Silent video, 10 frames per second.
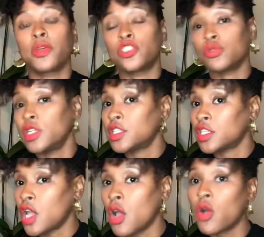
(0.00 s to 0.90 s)
but you need to
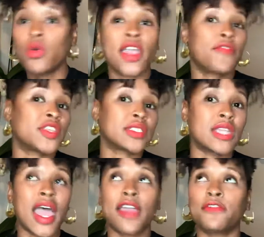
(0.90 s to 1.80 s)
know
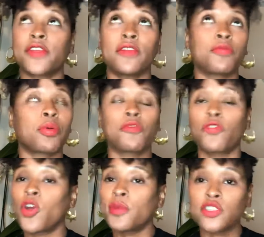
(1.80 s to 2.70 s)
if
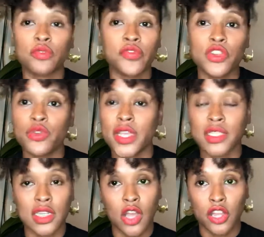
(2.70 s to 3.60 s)
performance review
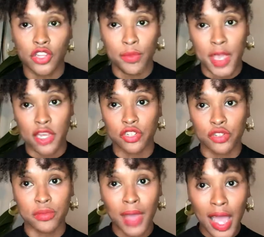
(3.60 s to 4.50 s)
isn't on your
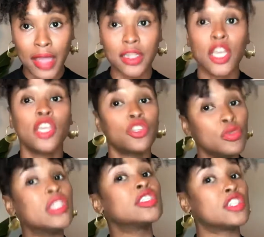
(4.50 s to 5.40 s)
manager's mind, you
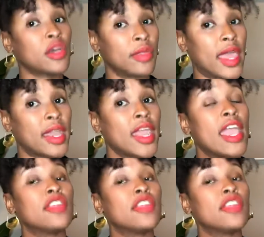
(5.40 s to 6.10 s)
need to know that.